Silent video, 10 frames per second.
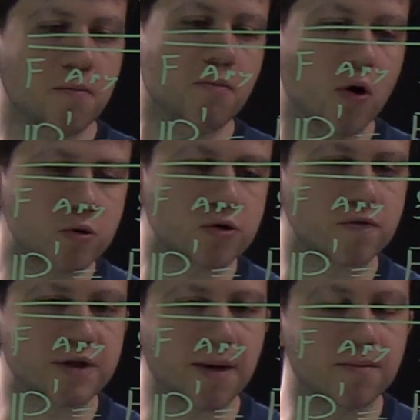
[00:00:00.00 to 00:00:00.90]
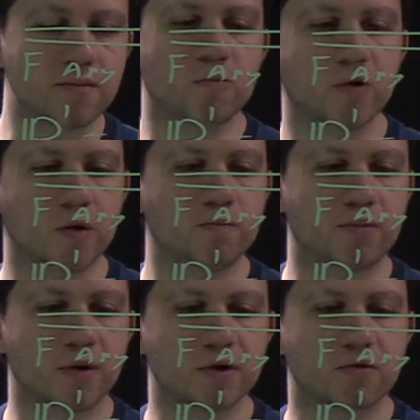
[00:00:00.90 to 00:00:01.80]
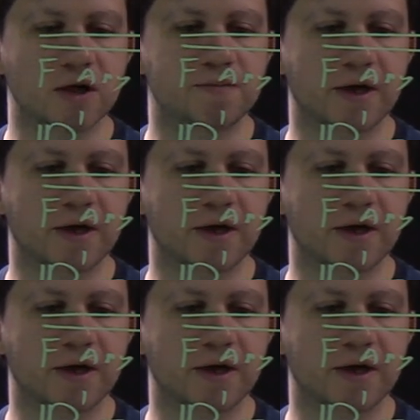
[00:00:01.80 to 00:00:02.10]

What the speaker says: most of them will parameterize